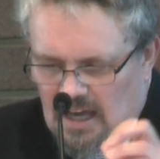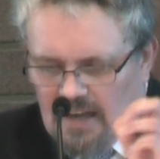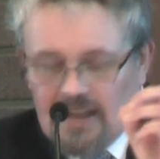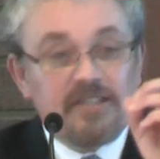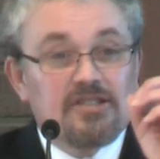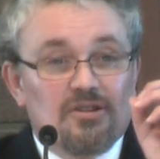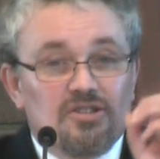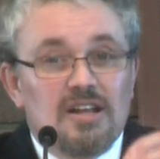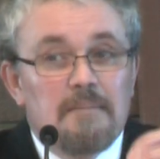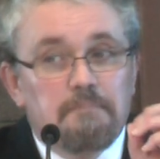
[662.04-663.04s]
And it's
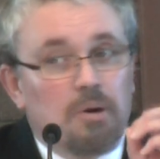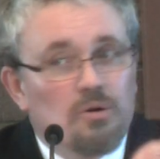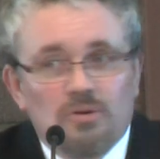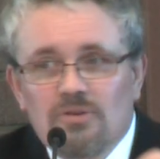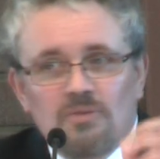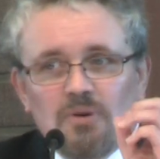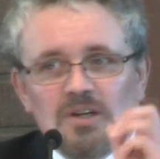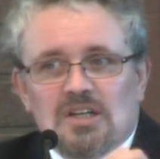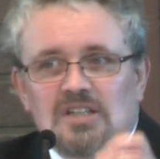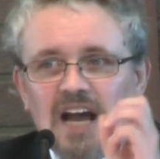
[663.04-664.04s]
such an important
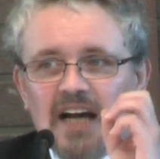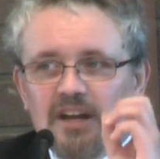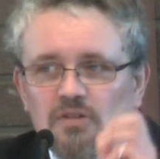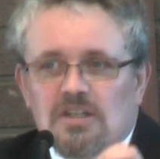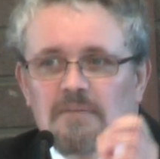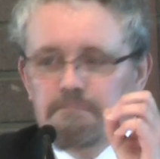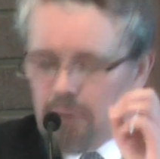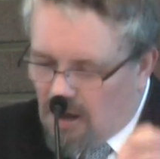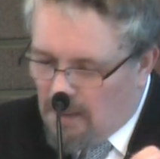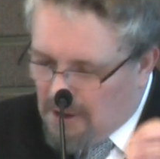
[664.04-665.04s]
word, I don't
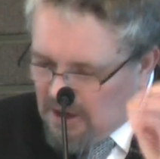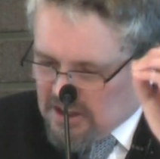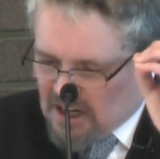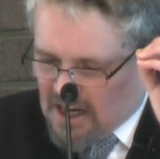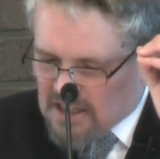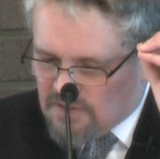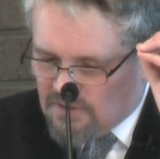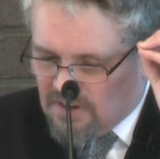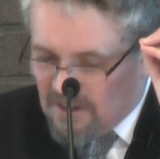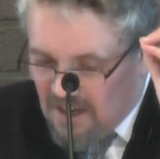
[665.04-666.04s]
apologise
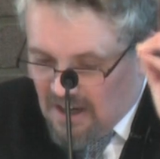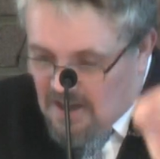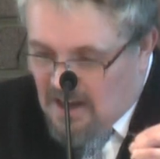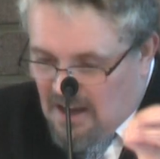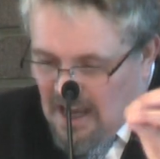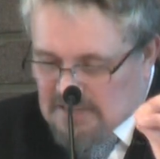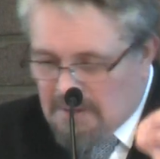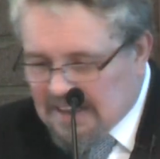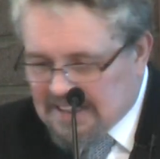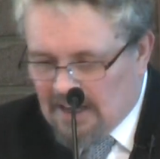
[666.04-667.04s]
for
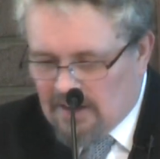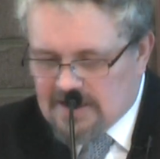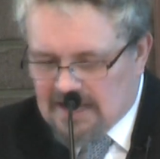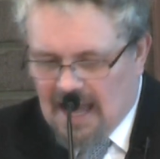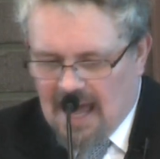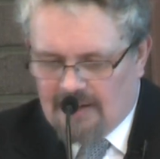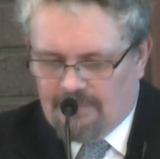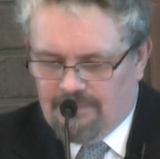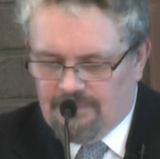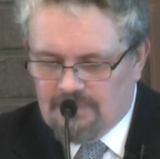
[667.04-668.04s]
expanding on it
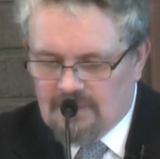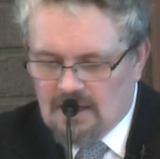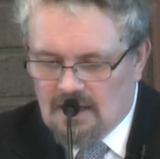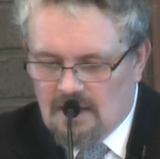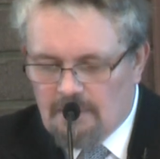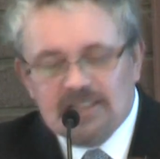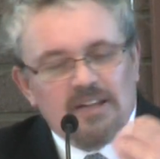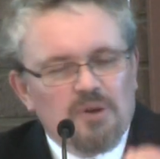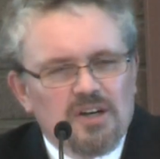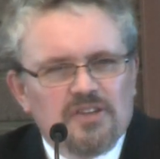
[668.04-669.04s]
again. Because
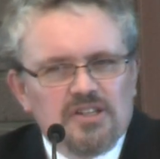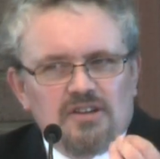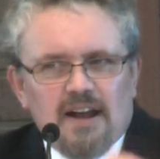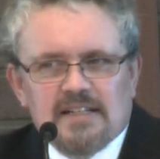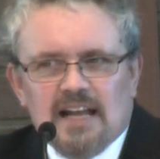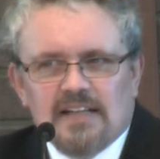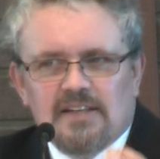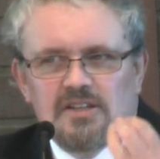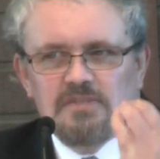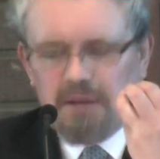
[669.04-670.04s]
the word that's
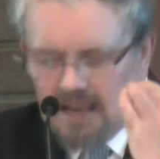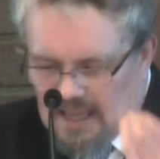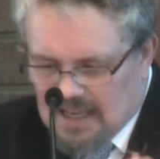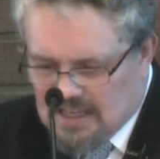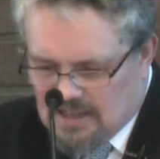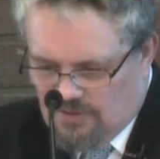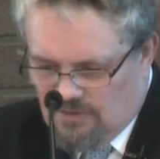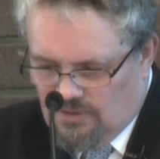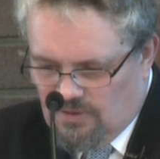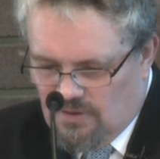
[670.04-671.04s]
translated as believe
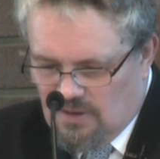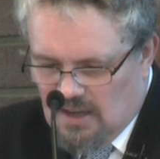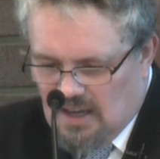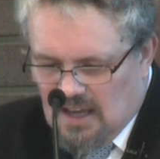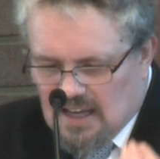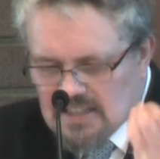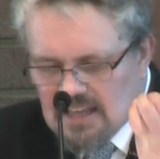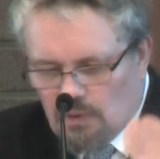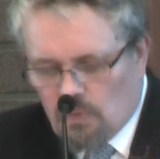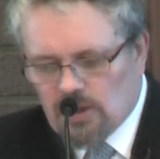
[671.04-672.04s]
is
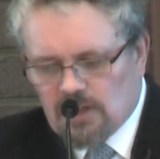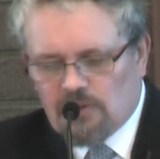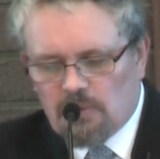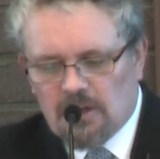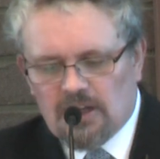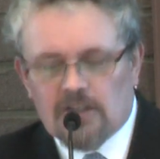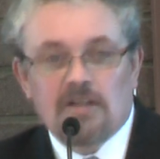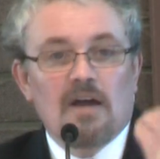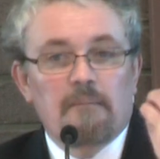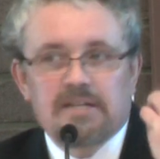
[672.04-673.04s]
that wonderful
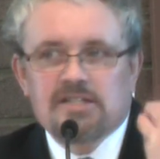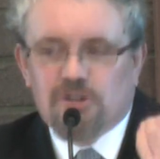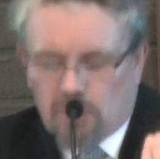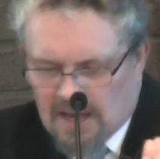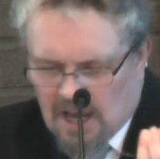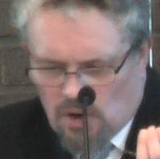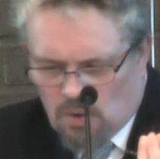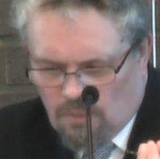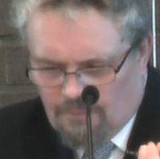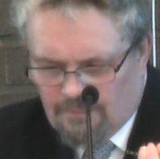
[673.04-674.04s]
word,
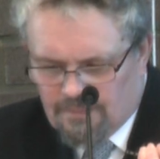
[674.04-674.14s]
pistuio.